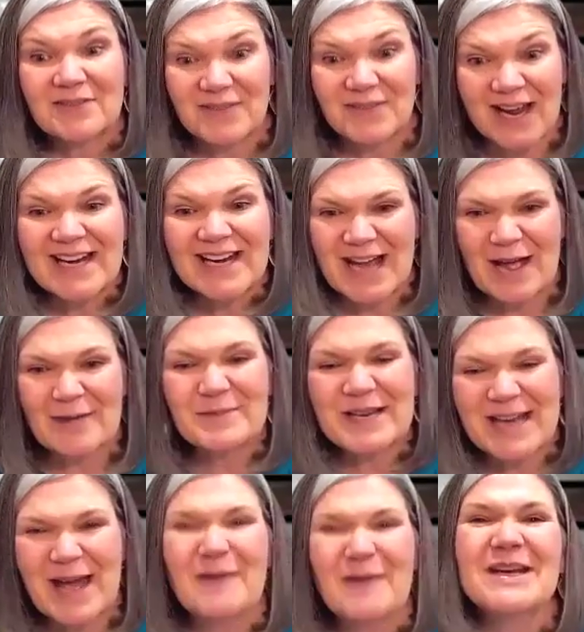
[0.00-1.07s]
right? I
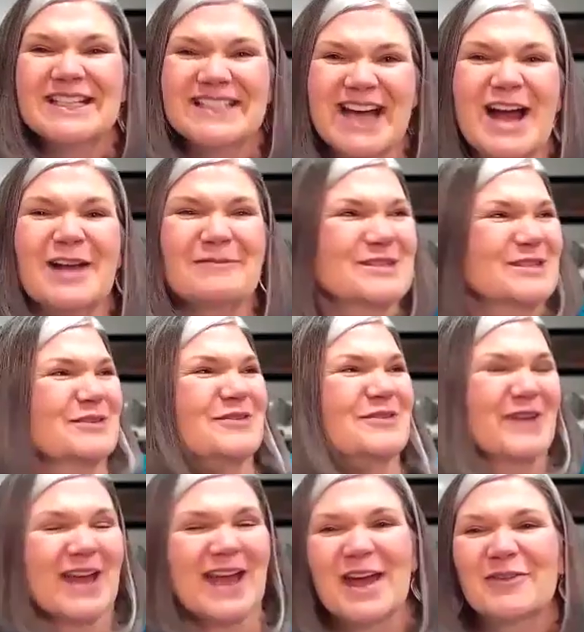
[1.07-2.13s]
mean, how many times have